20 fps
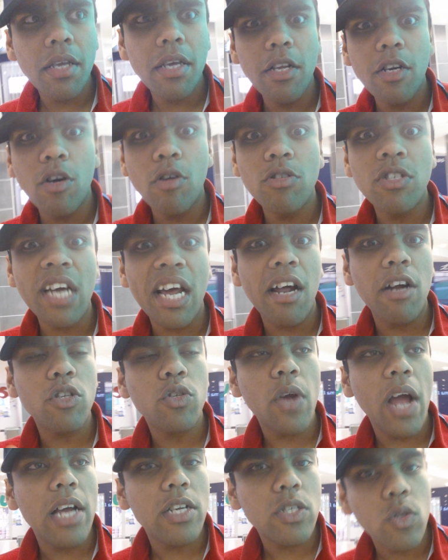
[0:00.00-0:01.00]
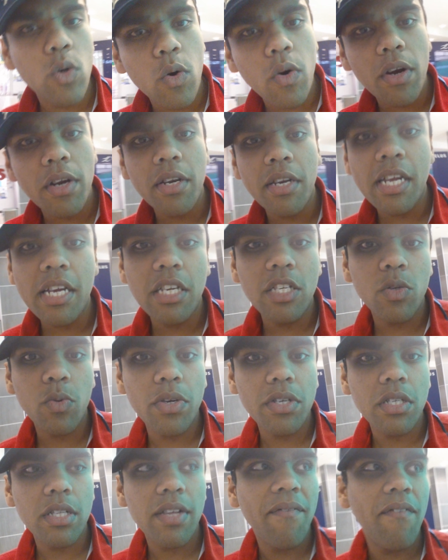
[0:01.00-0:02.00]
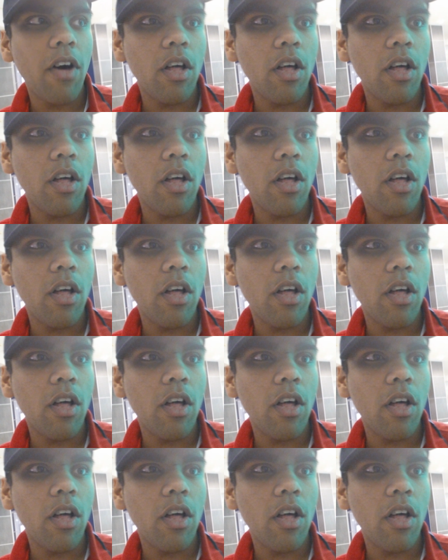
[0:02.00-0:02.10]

you know, shout out Trash Gordon. He just recently